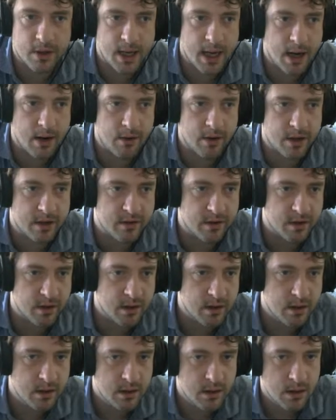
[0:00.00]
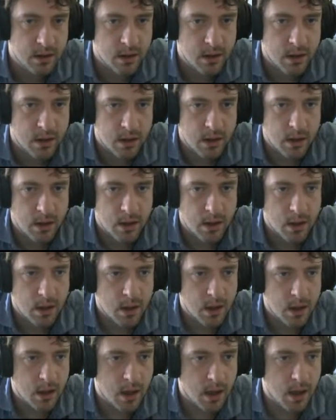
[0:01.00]
character,
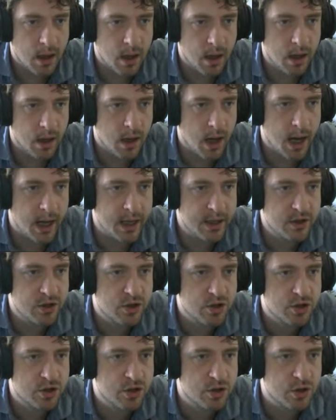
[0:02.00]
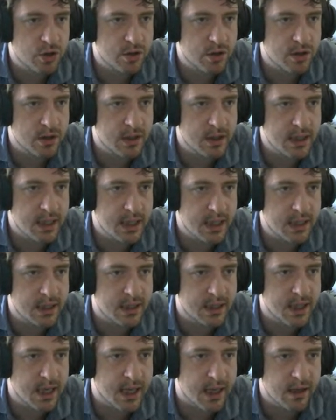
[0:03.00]
I shouldn't need
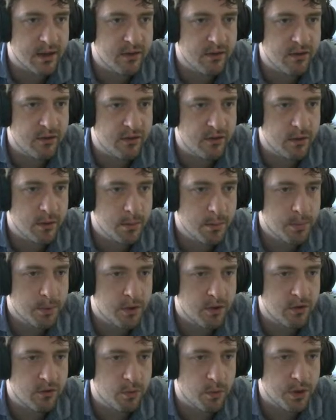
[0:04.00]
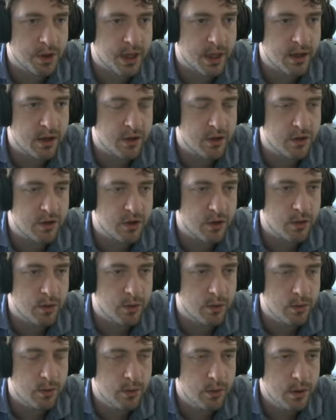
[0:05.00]
this, because what I can
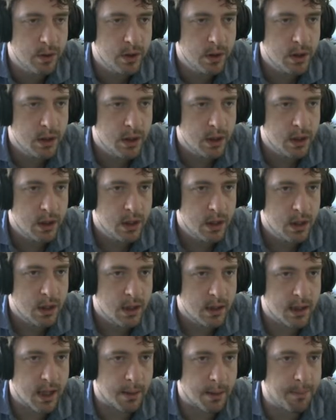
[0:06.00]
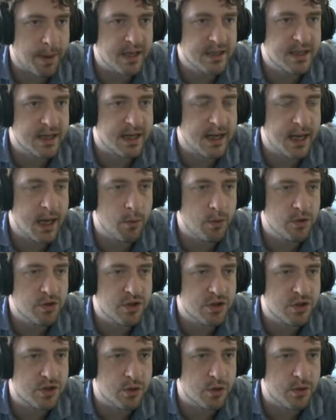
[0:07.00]
do, like basically I would
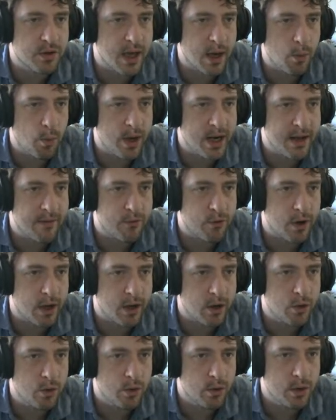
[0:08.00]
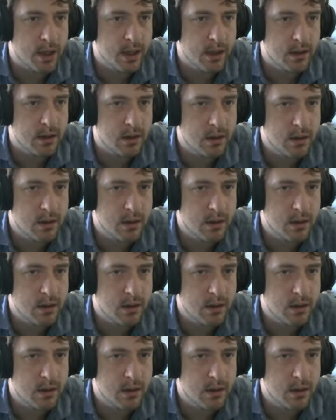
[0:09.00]
just do that whenever I call it.